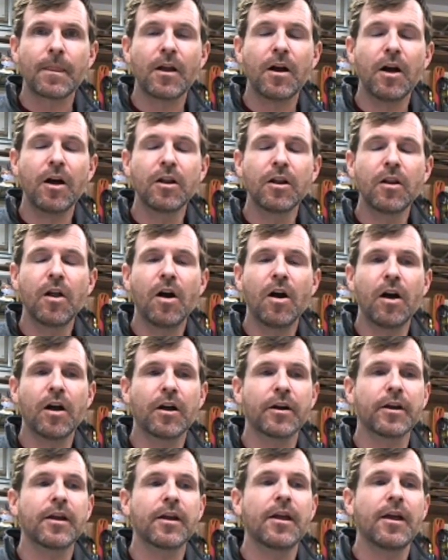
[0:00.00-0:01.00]

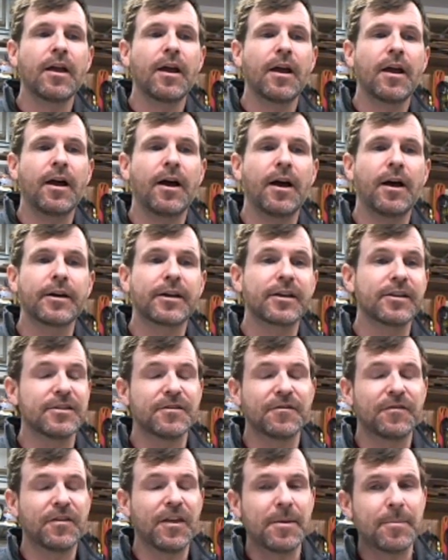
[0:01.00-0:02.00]
along, because
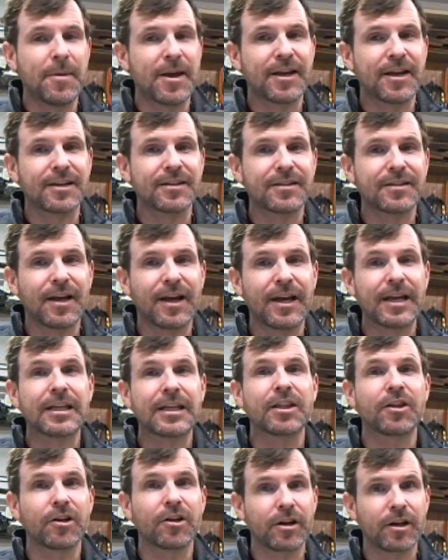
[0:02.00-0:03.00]
if they make it tight,
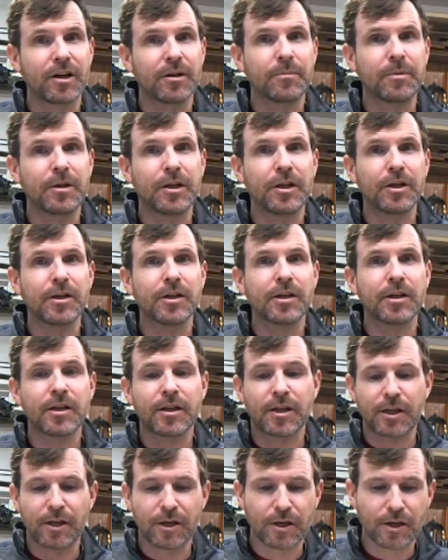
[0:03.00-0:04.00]
they're going to be
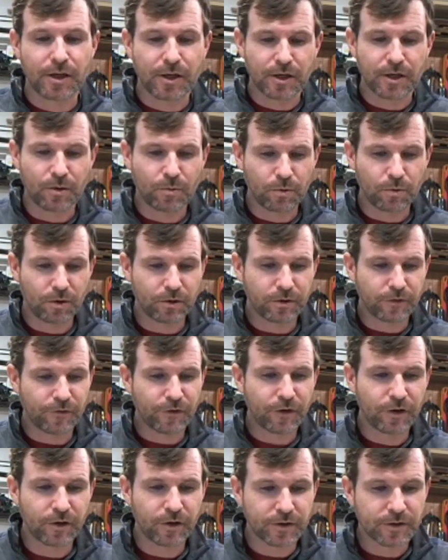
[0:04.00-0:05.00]
in a world of
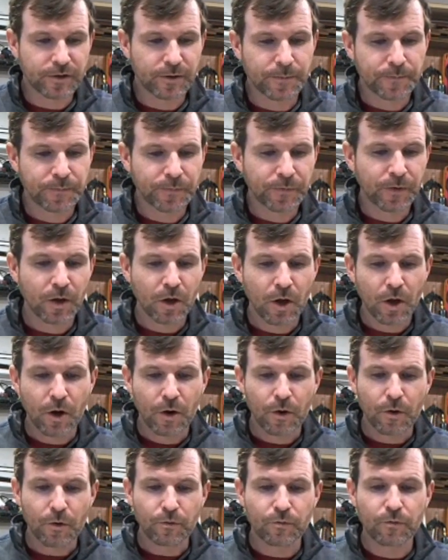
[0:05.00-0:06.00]
hurt
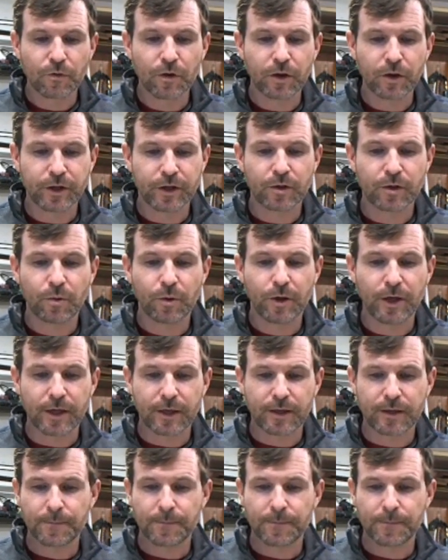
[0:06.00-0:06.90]
really quick.